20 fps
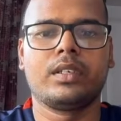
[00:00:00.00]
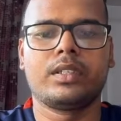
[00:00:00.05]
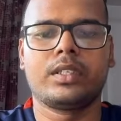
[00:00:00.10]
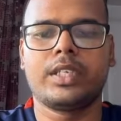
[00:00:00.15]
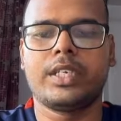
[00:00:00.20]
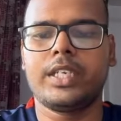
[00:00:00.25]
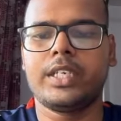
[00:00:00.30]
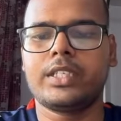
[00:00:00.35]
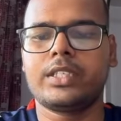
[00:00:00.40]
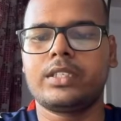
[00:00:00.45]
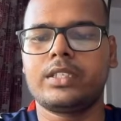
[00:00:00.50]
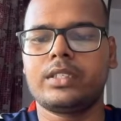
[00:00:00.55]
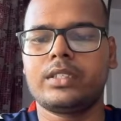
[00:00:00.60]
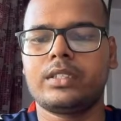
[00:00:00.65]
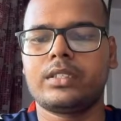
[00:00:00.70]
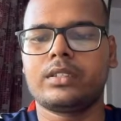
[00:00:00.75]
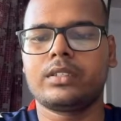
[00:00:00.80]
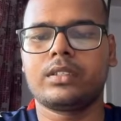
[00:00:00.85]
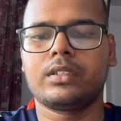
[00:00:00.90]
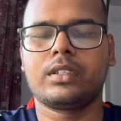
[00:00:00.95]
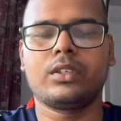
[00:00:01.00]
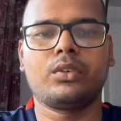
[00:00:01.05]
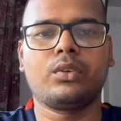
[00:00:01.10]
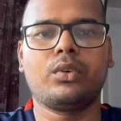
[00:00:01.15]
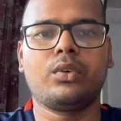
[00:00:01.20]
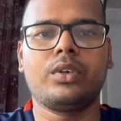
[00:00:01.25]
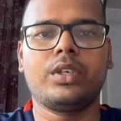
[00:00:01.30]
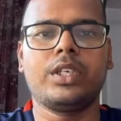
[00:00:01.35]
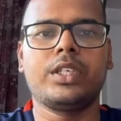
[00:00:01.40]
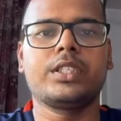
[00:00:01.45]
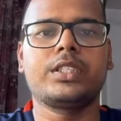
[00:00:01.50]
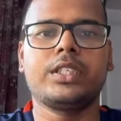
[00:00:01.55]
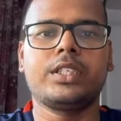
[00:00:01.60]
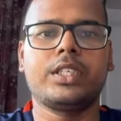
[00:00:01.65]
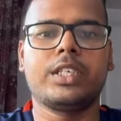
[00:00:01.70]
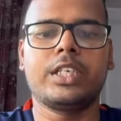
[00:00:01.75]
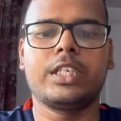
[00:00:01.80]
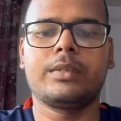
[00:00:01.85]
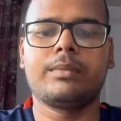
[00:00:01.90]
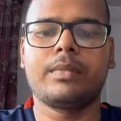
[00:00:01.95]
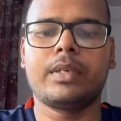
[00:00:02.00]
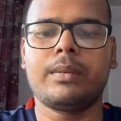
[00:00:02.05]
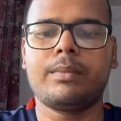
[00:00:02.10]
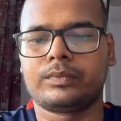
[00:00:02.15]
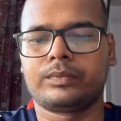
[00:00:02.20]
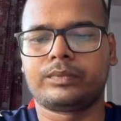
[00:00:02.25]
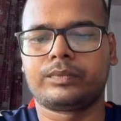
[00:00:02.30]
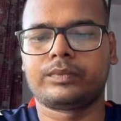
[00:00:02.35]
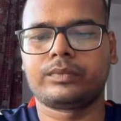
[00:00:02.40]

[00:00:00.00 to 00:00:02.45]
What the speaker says: The next is the correlation heat map.